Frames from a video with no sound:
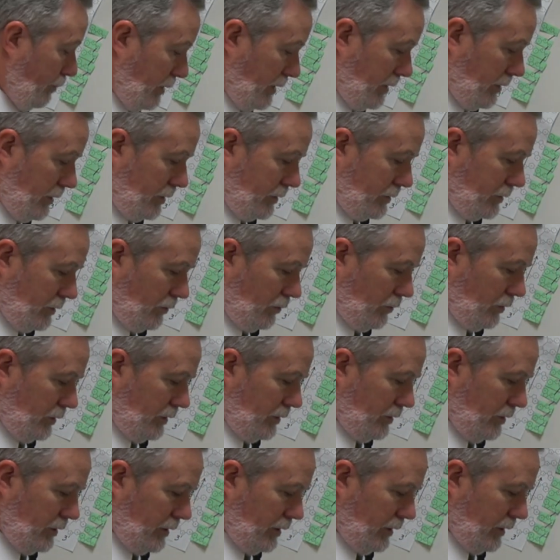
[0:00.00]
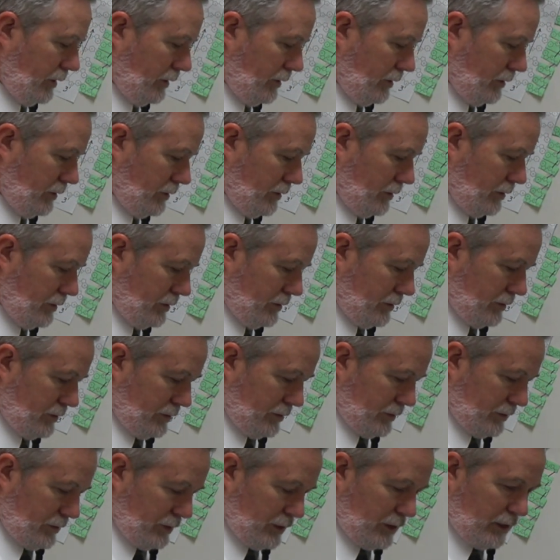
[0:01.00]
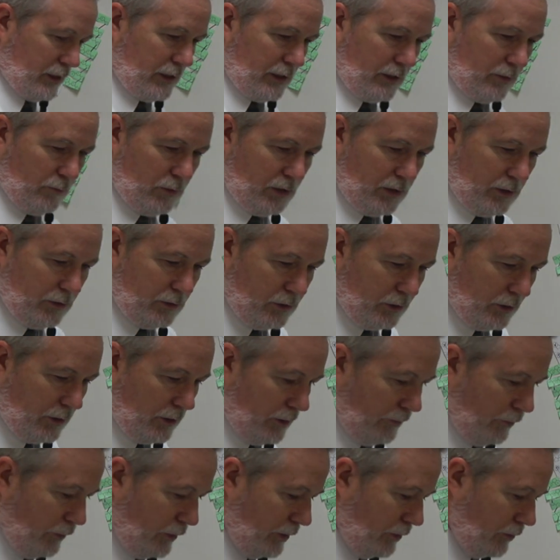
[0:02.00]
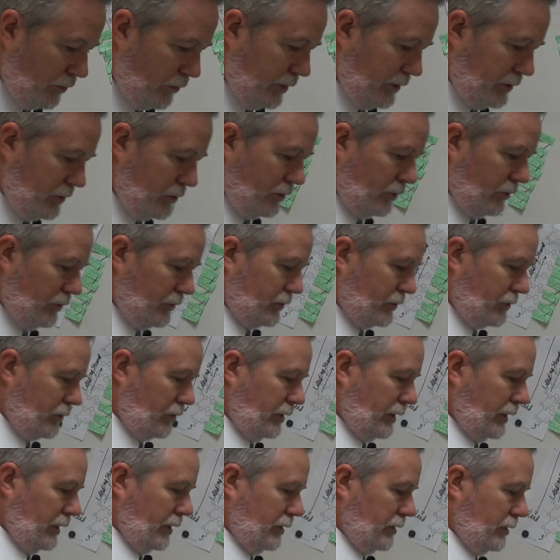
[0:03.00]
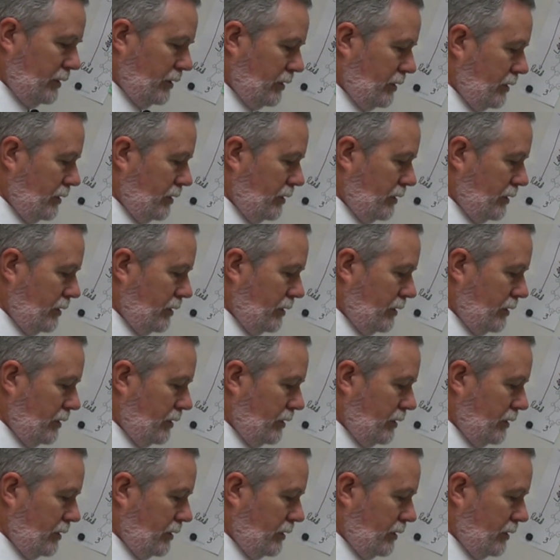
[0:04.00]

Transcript: here to one of the thymines on the original strand.